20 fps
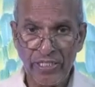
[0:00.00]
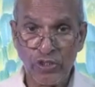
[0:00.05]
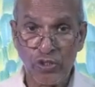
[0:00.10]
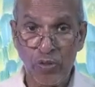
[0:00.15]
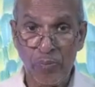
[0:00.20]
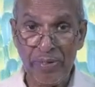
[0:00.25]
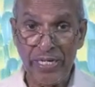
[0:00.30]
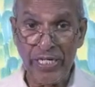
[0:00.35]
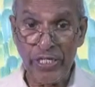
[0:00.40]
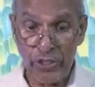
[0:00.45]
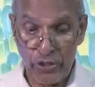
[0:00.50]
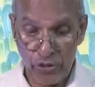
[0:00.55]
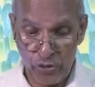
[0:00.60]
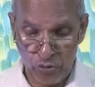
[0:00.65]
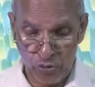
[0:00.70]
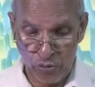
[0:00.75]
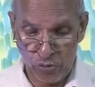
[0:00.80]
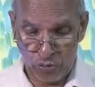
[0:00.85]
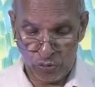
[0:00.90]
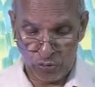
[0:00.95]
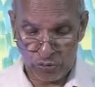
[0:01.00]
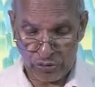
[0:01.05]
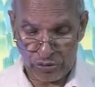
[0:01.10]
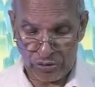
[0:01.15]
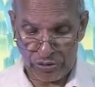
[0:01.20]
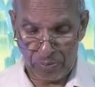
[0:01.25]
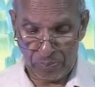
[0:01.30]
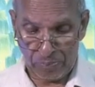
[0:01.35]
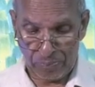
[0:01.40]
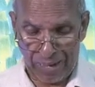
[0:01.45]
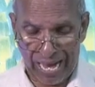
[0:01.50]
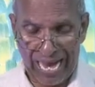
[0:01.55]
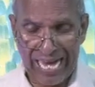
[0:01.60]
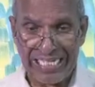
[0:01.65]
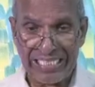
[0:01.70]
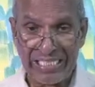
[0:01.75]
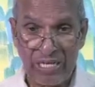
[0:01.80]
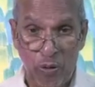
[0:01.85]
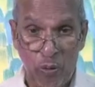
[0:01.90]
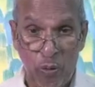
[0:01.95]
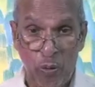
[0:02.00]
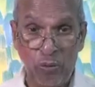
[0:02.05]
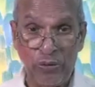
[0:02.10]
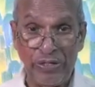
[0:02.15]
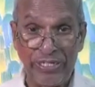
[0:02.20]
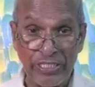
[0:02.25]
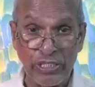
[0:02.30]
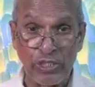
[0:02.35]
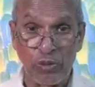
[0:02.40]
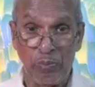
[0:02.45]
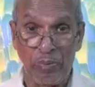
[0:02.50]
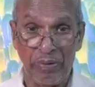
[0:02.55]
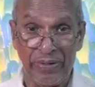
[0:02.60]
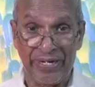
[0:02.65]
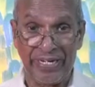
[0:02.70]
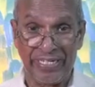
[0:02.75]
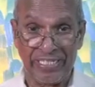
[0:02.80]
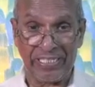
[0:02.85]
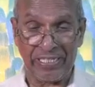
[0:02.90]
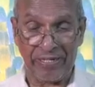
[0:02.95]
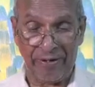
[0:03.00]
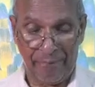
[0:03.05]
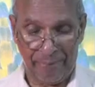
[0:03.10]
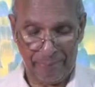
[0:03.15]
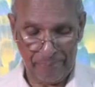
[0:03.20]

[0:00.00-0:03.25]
to be used by the Holy Spirit.